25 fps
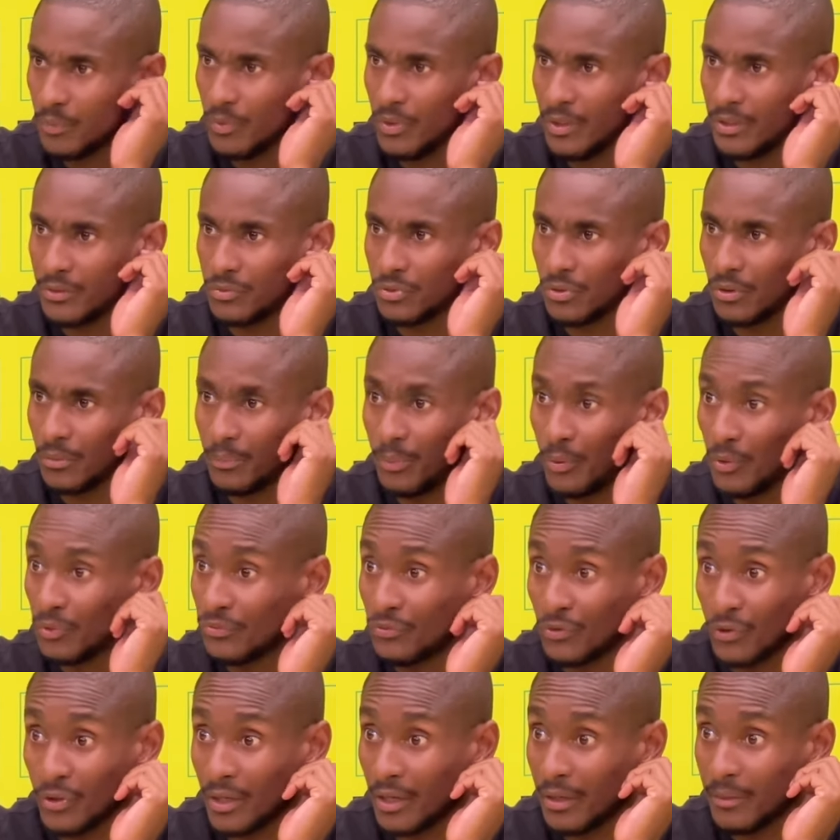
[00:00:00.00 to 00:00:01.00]
We had to report
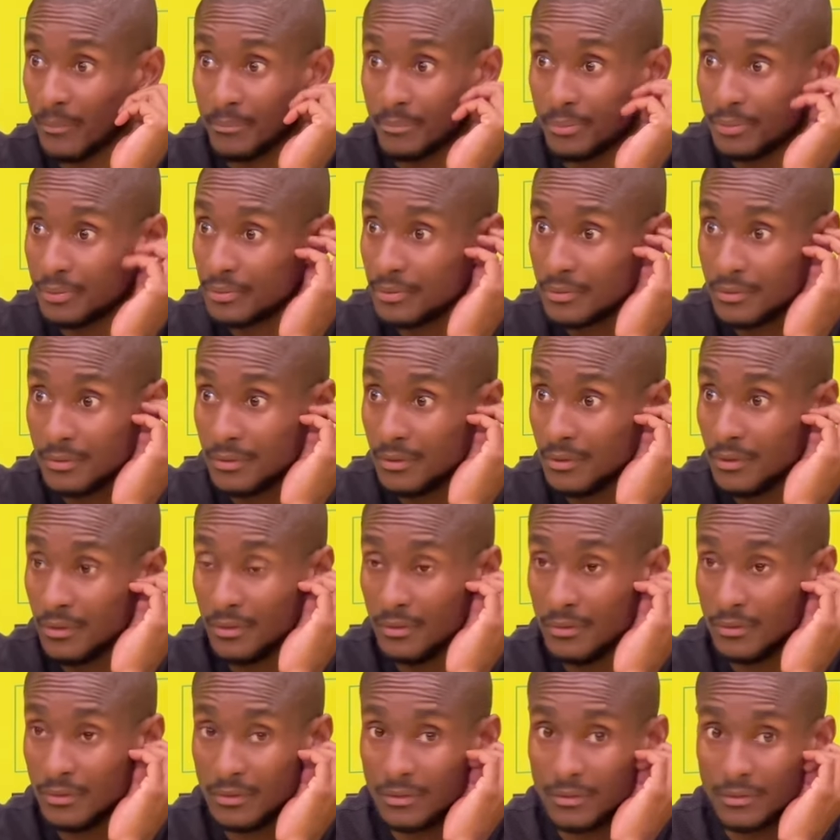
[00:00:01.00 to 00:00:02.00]
for camp
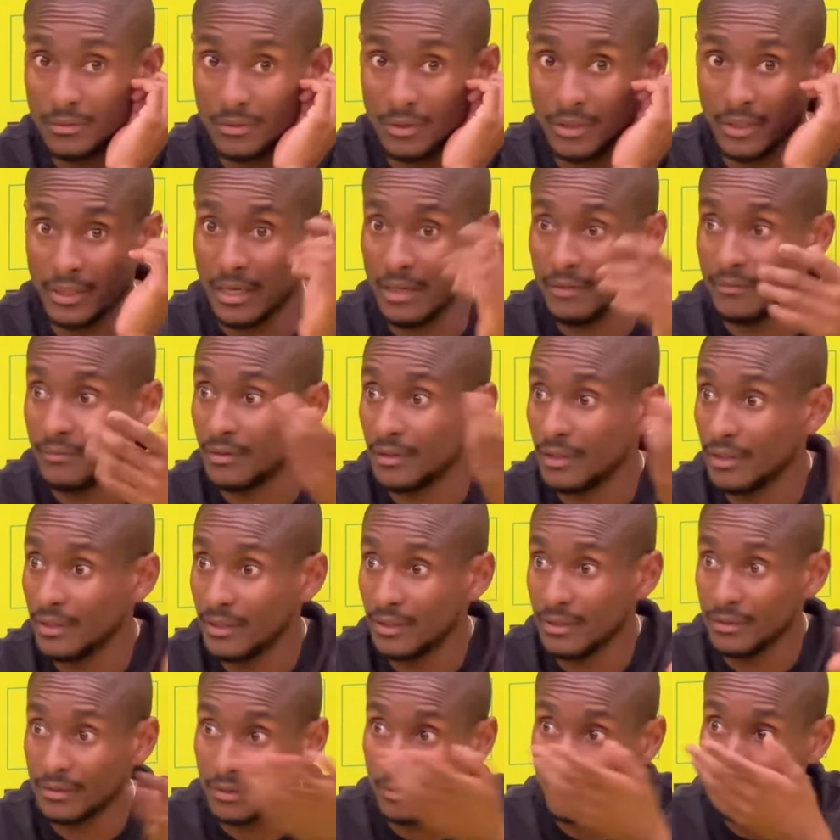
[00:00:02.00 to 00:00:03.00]
uh,
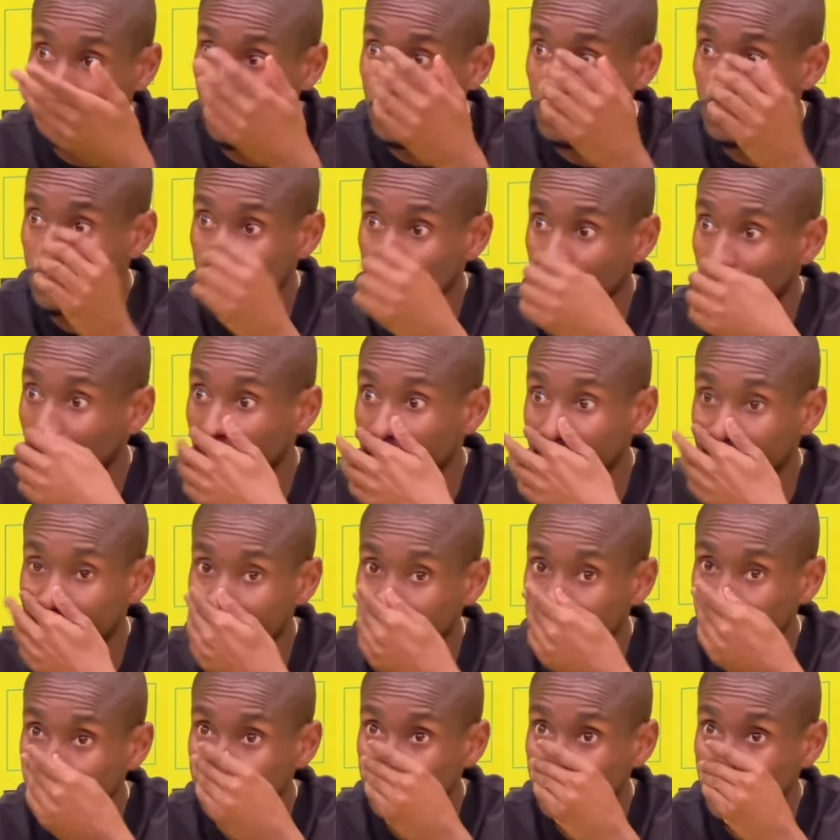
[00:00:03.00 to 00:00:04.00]
recovery and report to
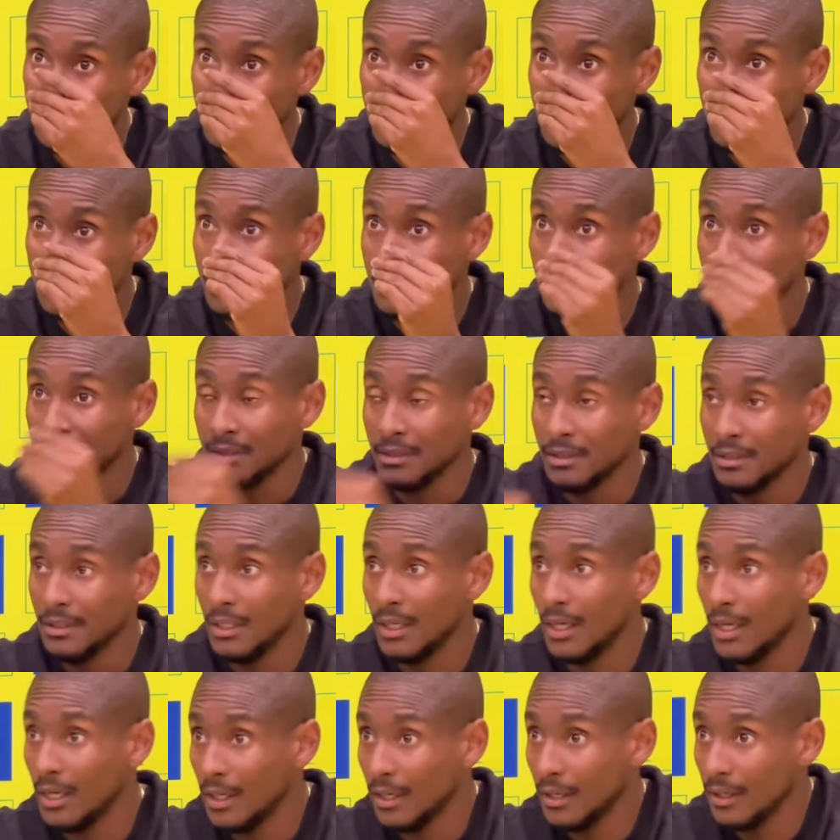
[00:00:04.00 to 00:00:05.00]
camp,
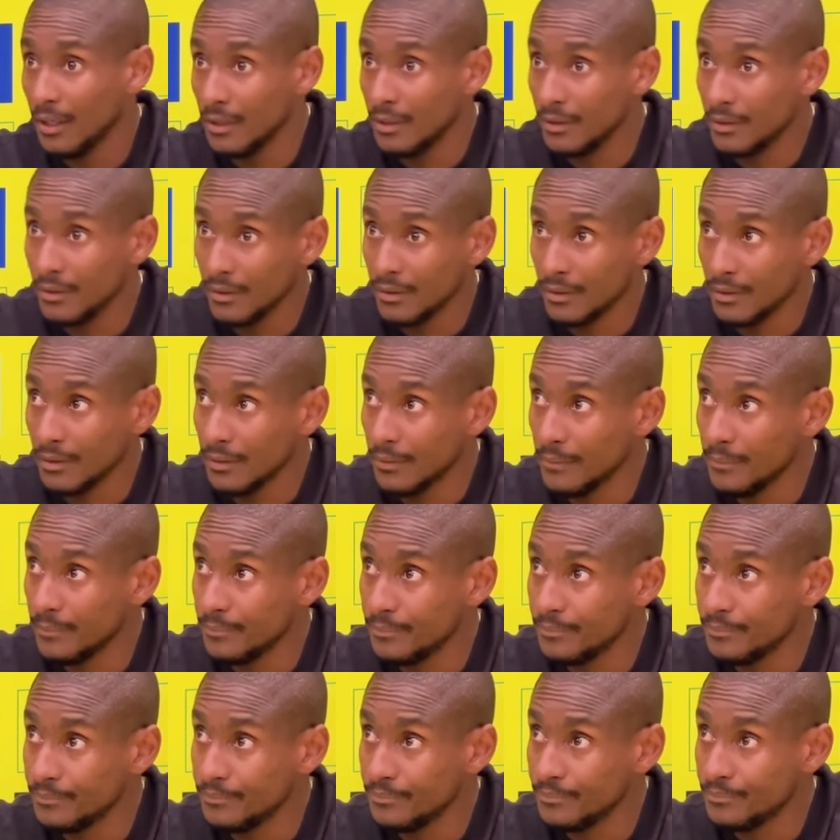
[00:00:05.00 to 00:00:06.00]
and.
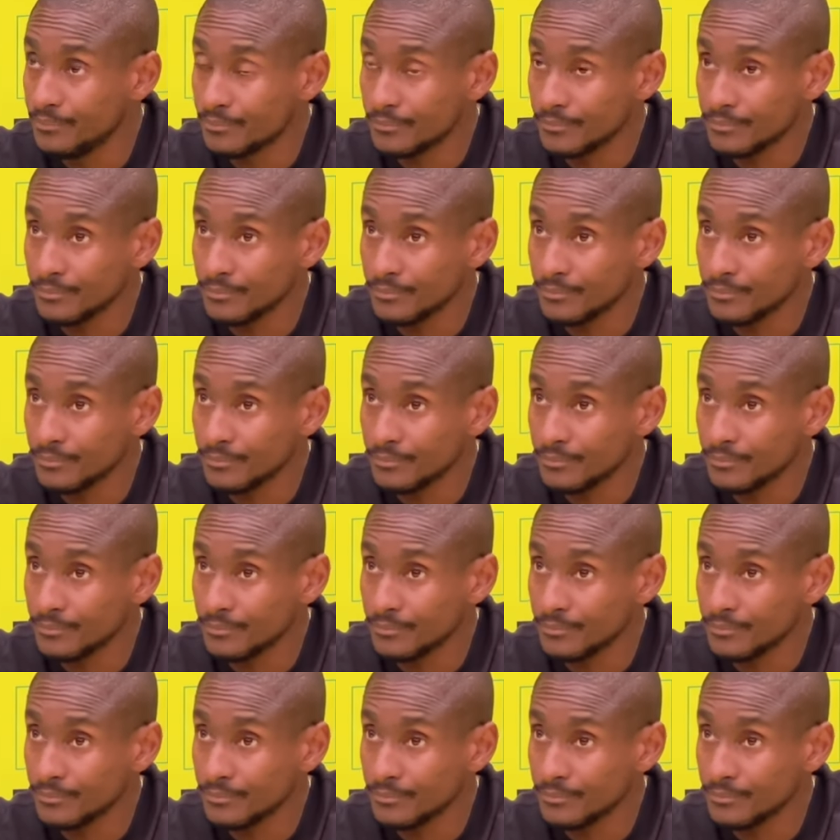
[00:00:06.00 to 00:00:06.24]
Um,